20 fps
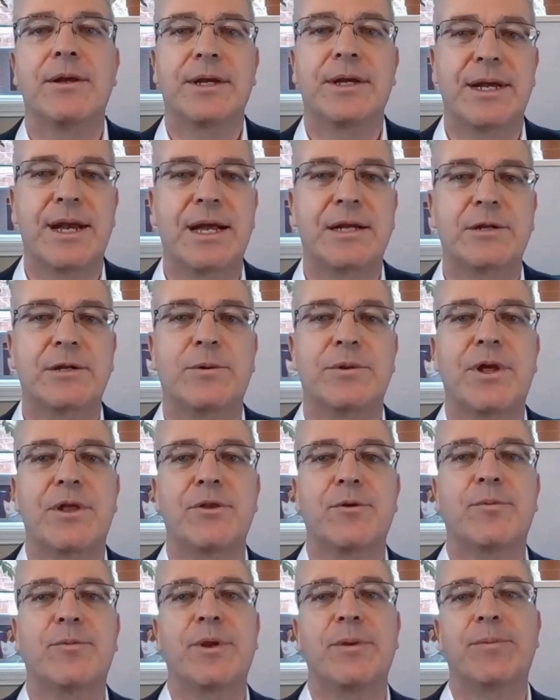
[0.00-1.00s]
connect with
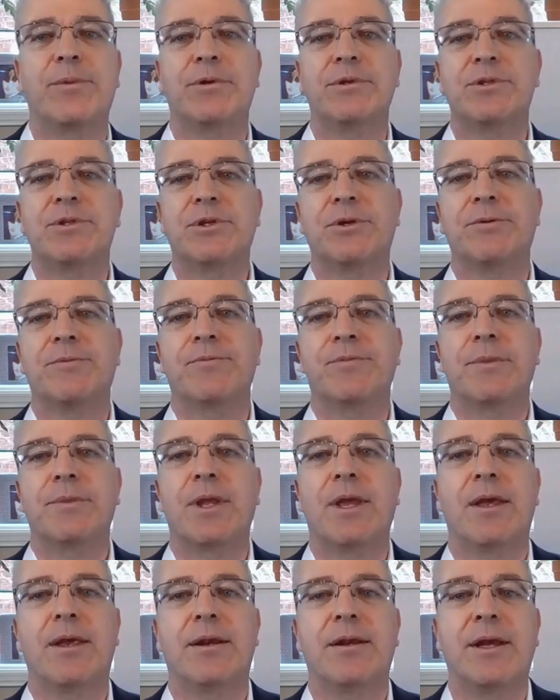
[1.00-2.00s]
other people too.
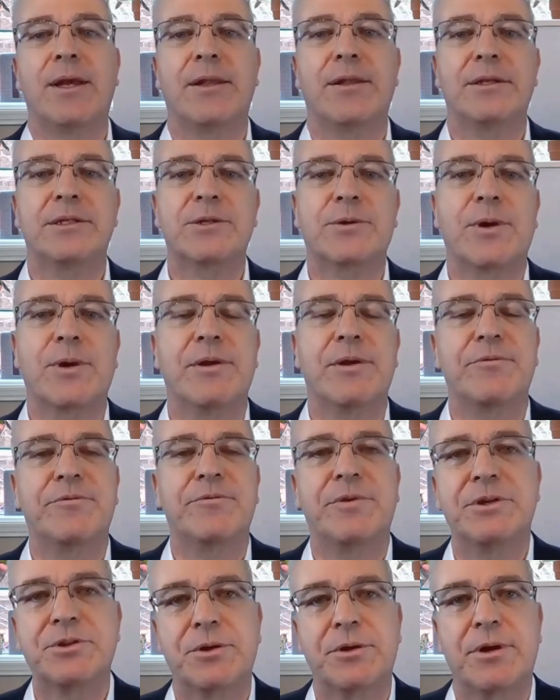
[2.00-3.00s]
And that's a great
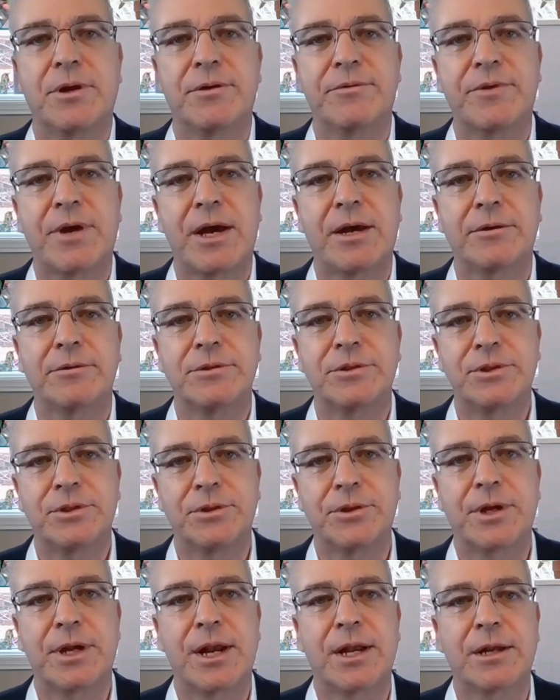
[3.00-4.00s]
feature of how to
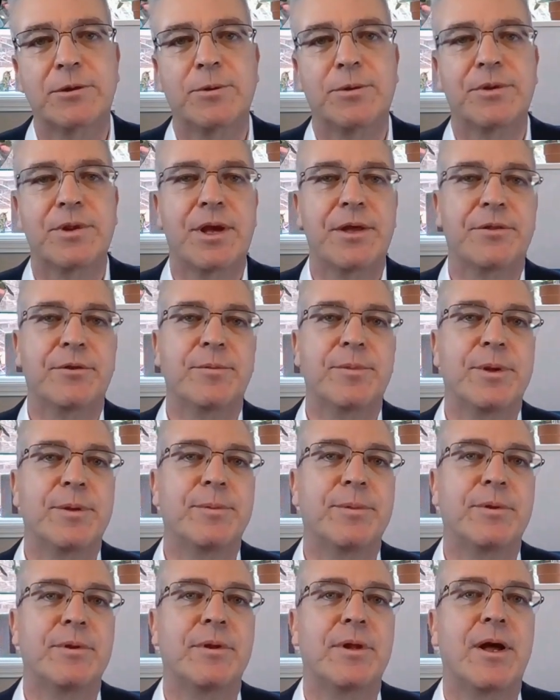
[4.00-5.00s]
connect with other
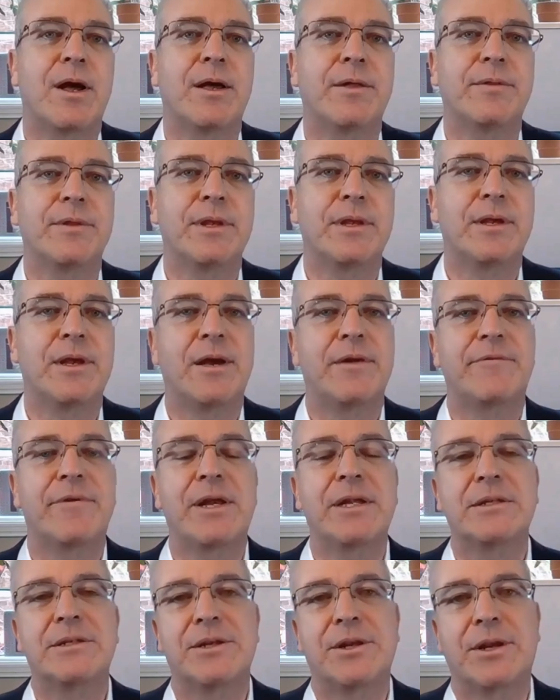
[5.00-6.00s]
people on the
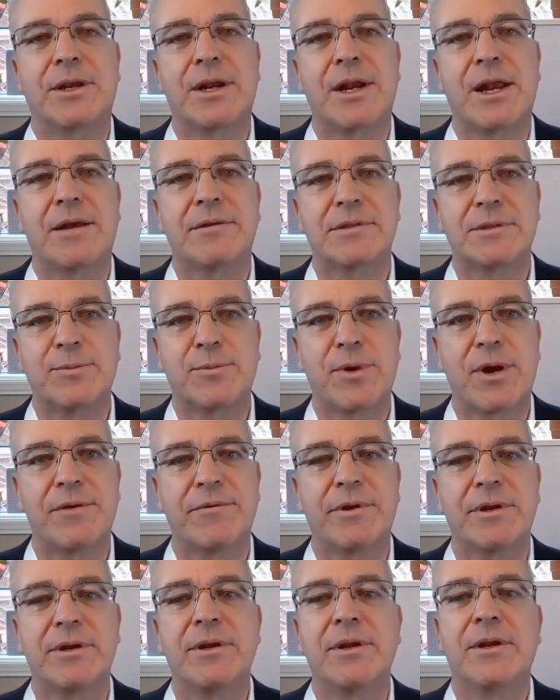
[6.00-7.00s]
event, and you can have some
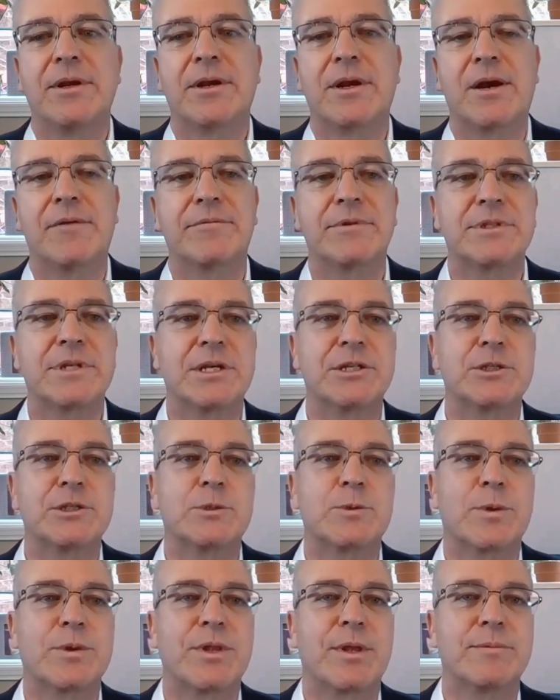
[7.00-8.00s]
private conversations
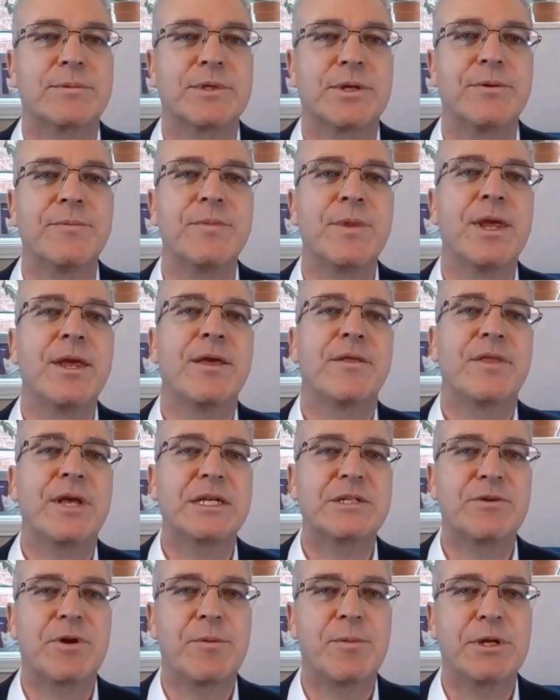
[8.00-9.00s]
with them. So
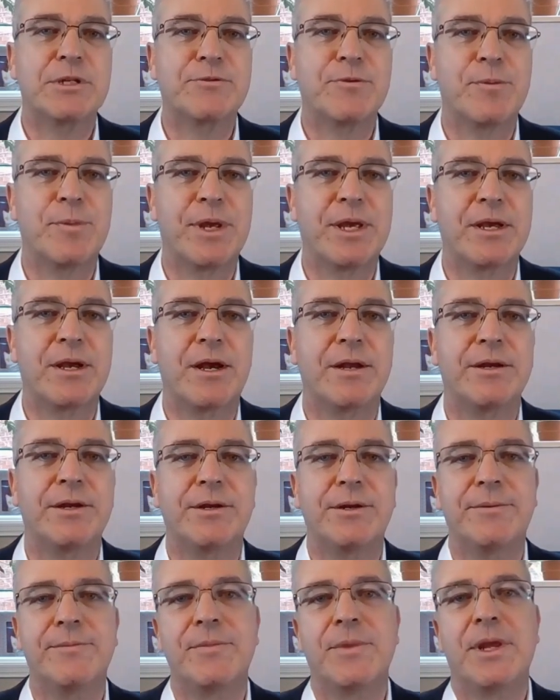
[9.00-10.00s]
thanks very much for being on
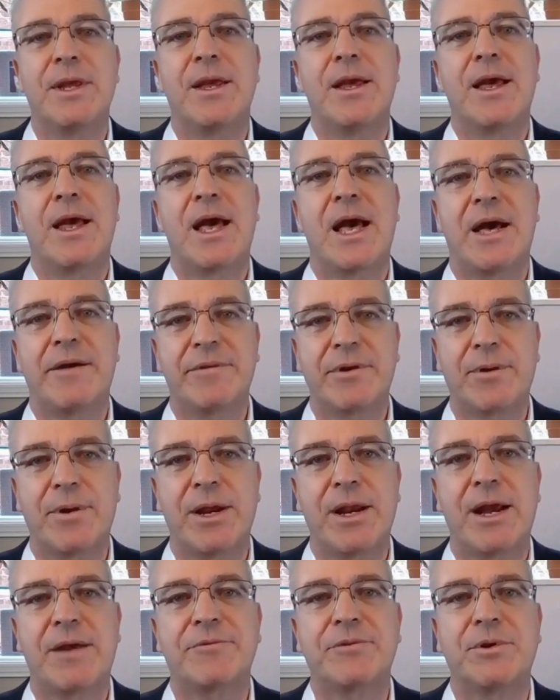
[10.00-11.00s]
here. Have a great
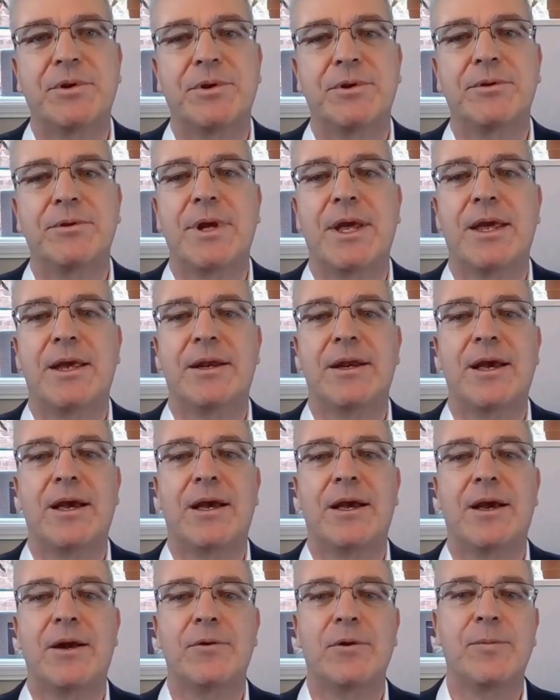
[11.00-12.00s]
afternoon, and
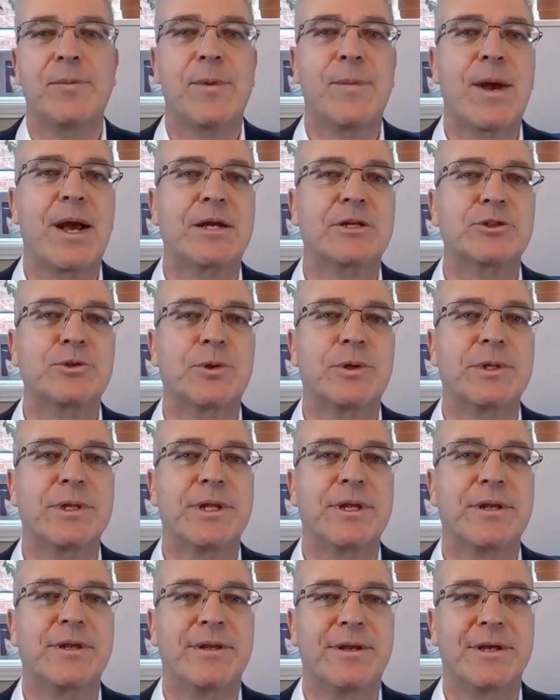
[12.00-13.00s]
I will be back
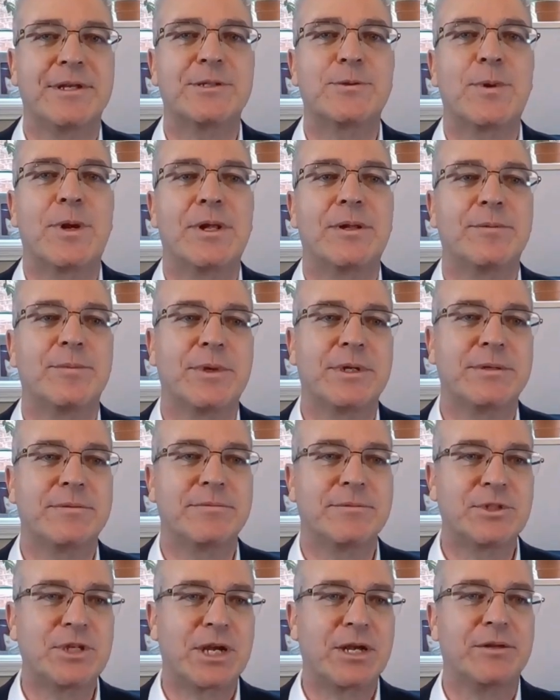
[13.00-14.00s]
shortly as well, but
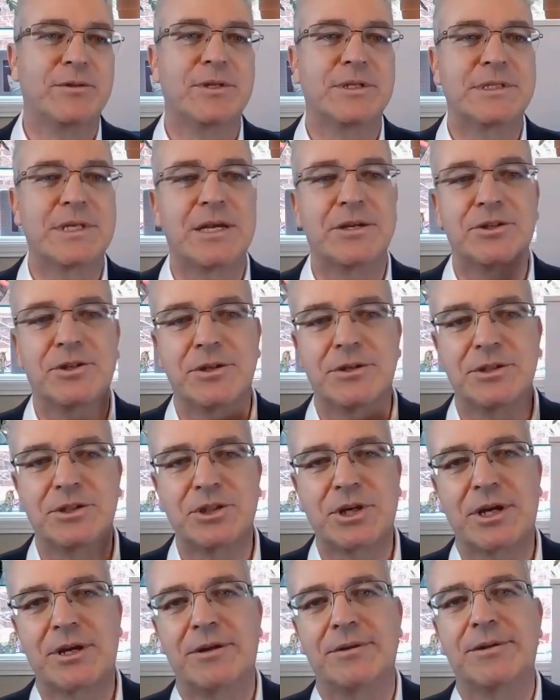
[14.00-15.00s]
check out the sessions,
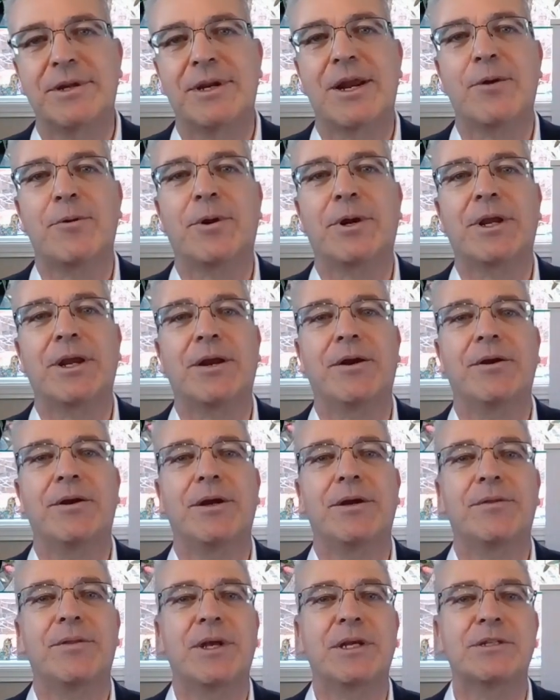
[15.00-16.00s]
check out the networking area,
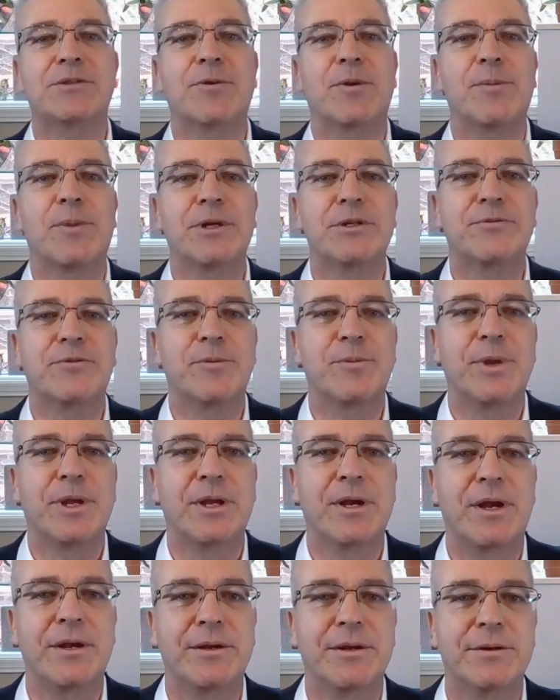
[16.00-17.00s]
and thanks very much for being
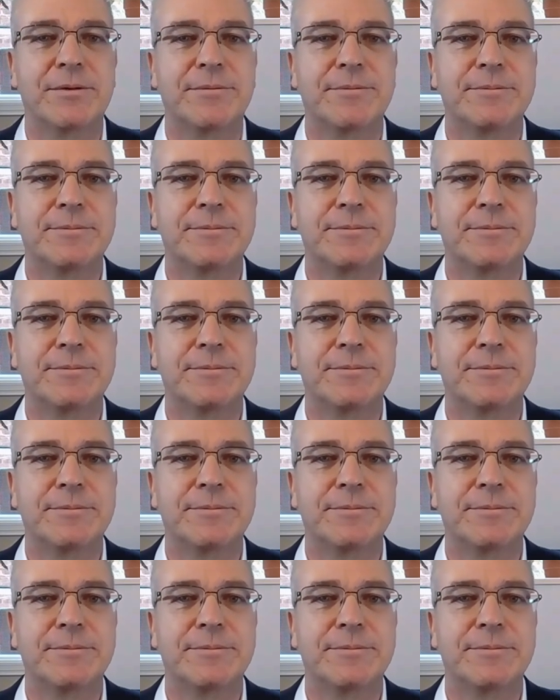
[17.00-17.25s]
on here.